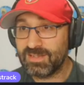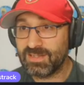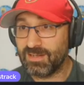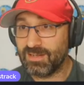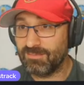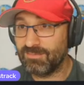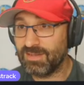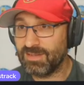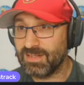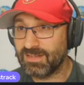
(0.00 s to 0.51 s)
yeah,
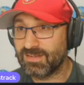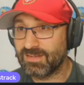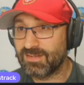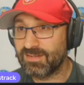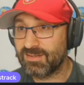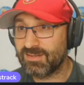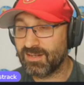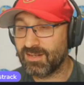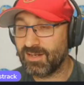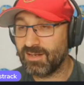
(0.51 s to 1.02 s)

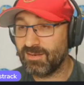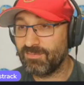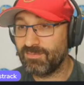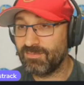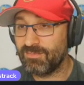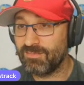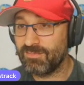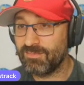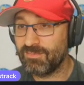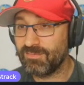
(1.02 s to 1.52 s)
it's
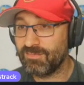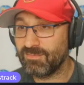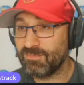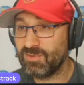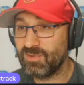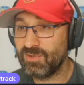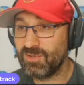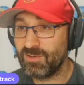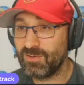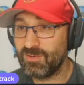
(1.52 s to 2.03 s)

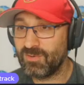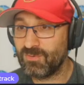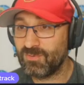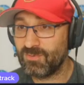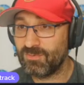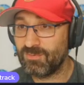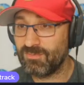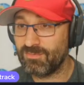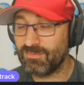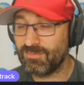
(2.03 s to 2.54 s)
no